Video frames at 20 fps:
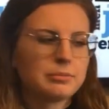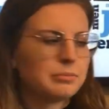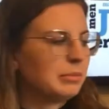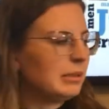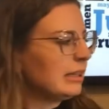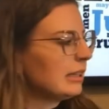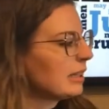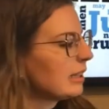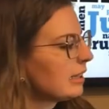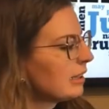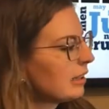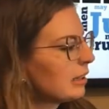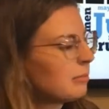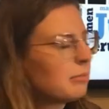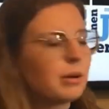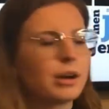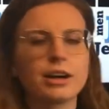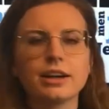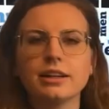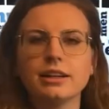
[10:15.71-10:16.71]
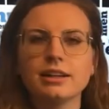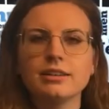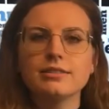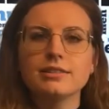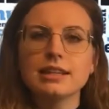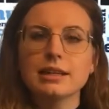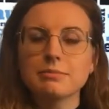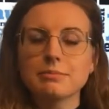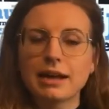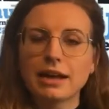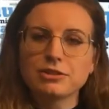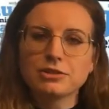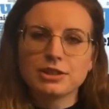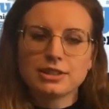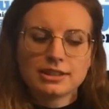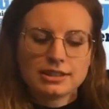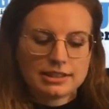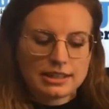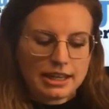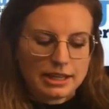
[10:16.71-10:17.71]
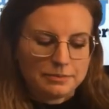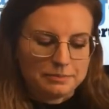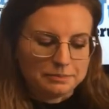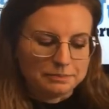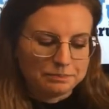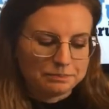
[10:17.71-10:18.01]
being a part of St. Patrick's Day.